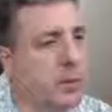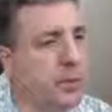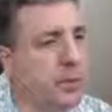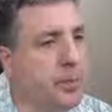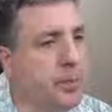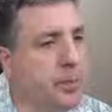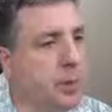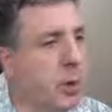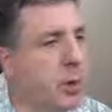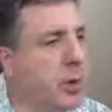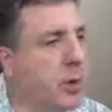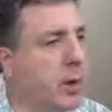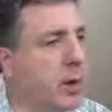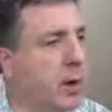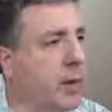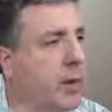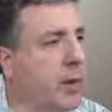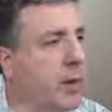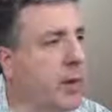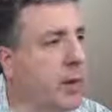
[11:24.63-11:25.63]
Okay,
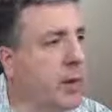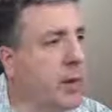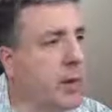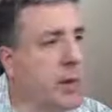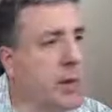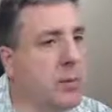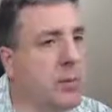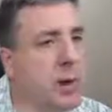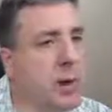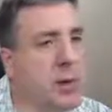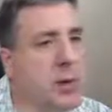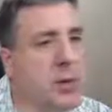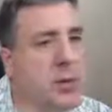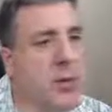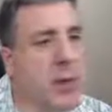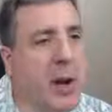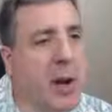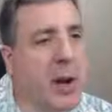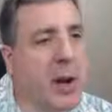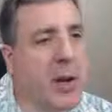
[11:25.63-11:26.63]
the lumbar
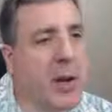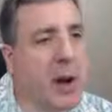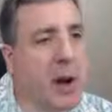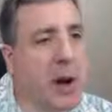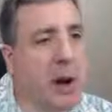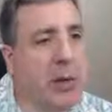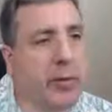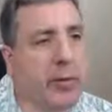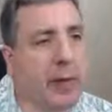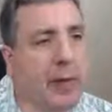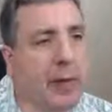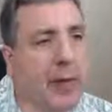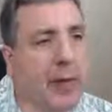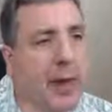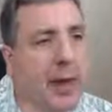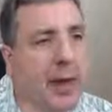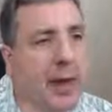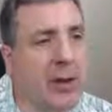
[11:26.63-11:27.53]
spine are the last